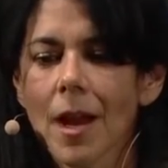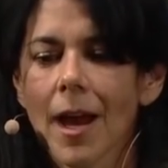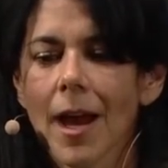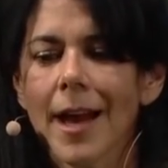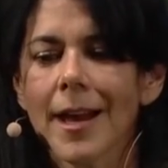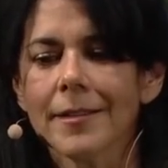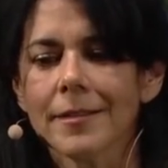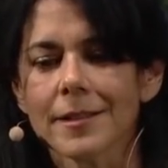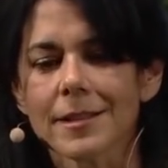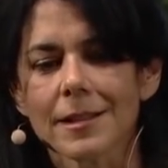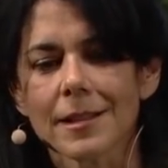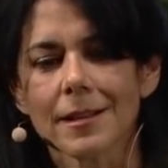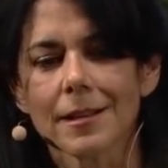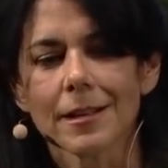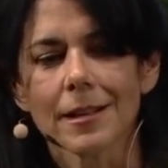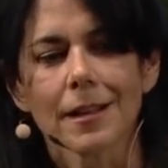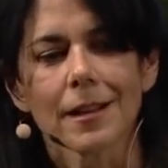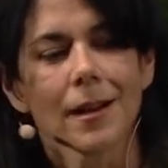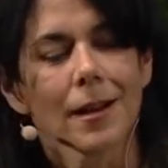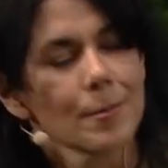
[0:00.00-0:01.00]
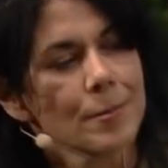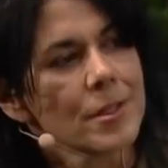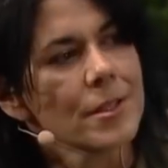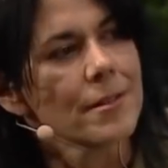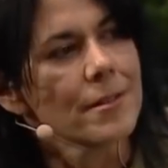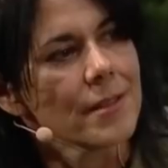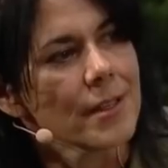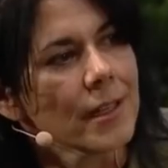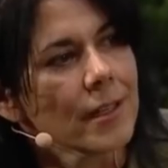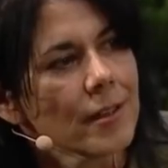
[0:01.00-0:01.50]
and come to
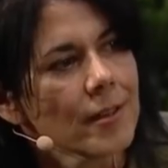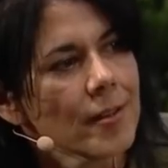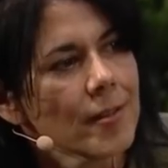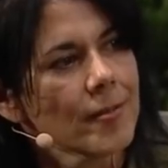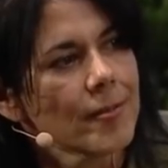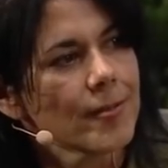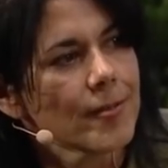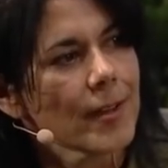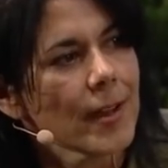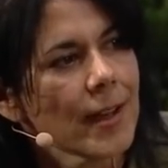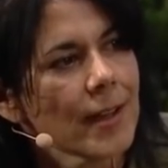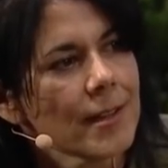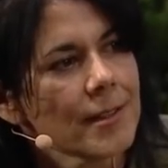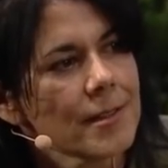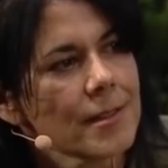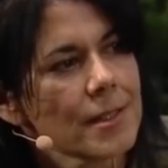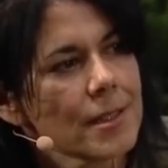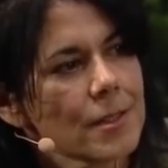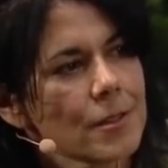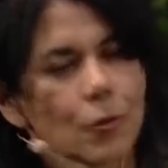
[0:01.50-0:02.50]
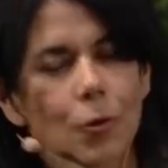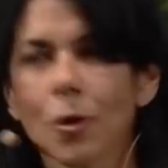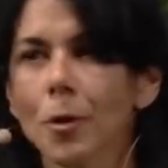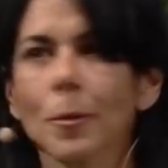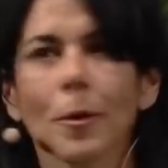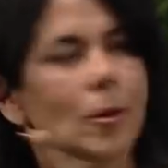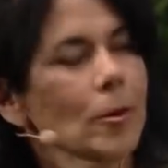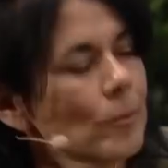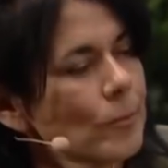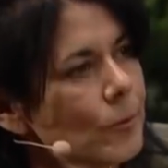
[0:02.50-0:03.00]
think of as
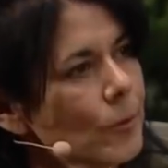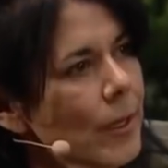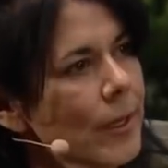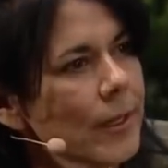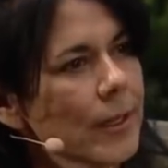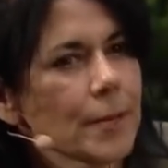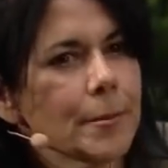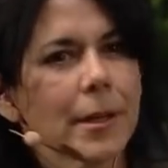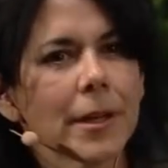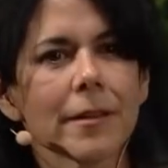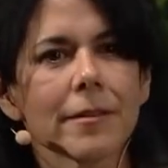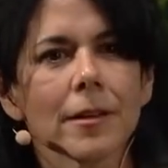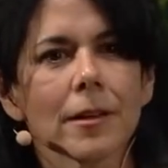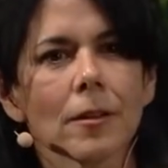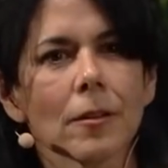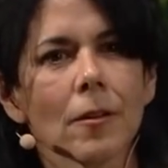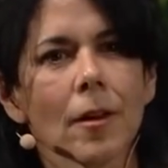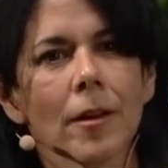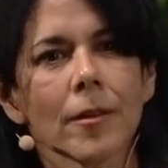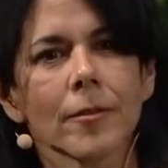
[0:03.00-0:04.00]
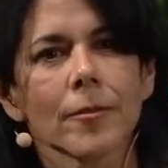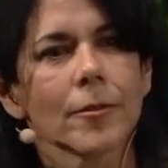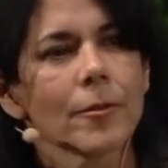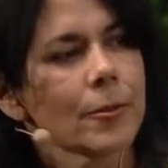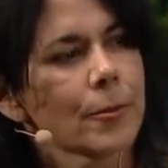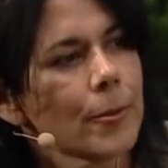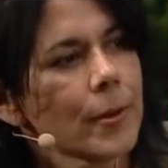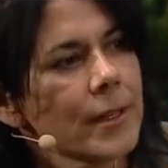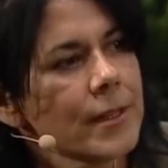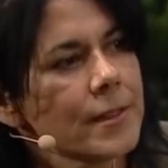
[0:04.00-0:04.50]
normal, right? I mean, I think a lot of
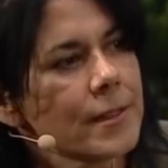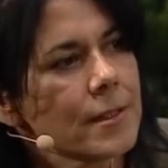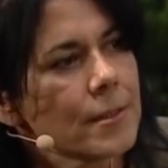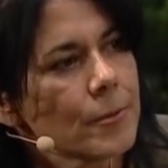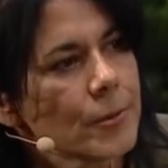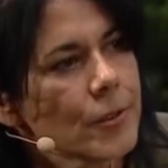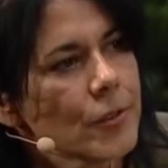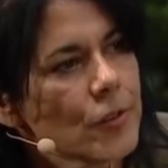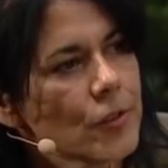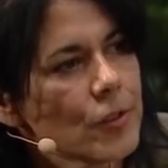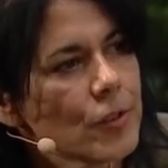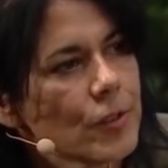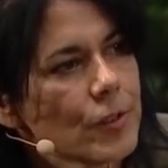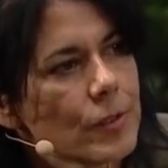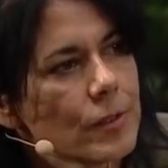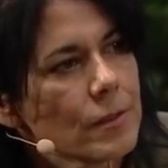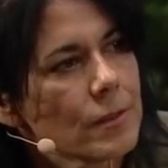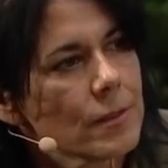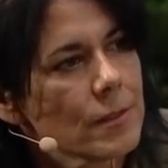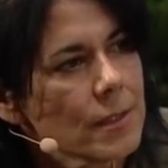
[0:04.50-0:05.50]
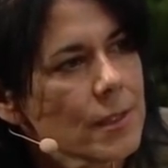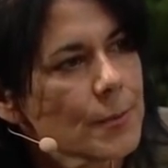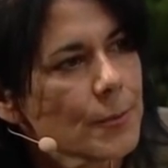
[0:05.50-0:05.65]
the ways in which these